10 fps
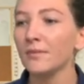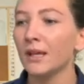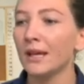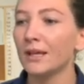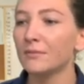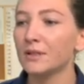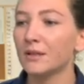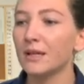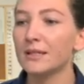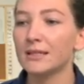
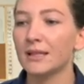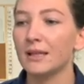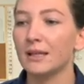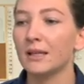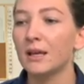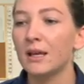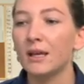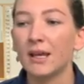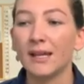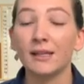So he said that
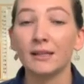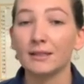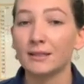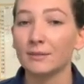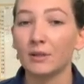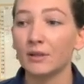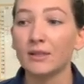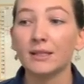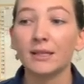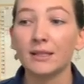he didn't
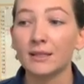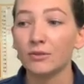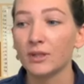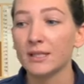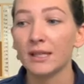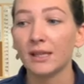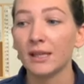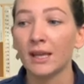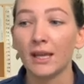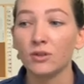experience any
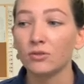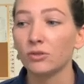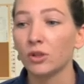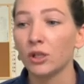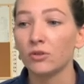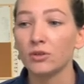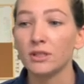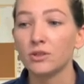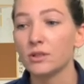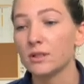storytelling, outdoor learning or
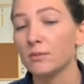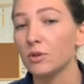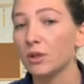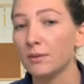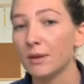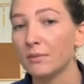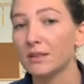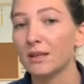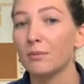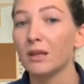Indigenous community members
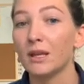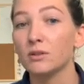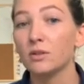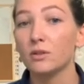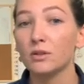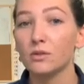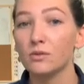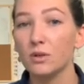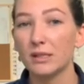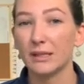coming into the
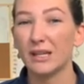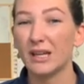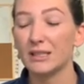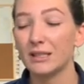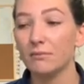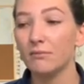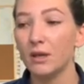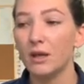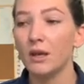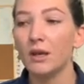school, as I asked him,
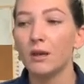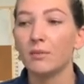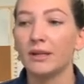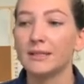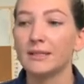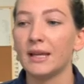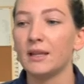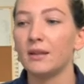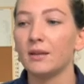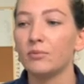but he
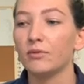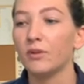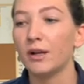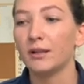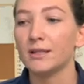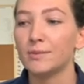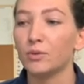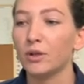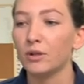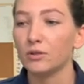said that providing the
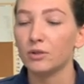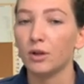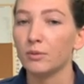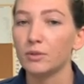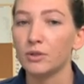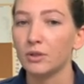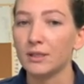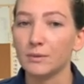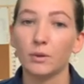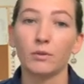sporting
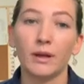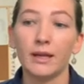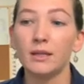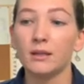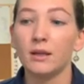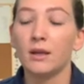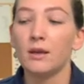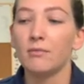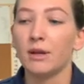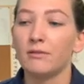opportunities were great,
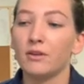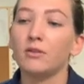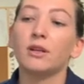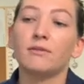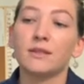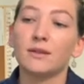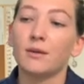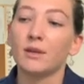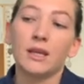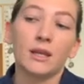but if he could have his
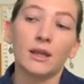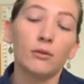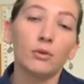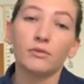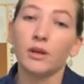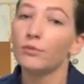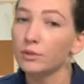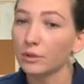time again, that would have helped a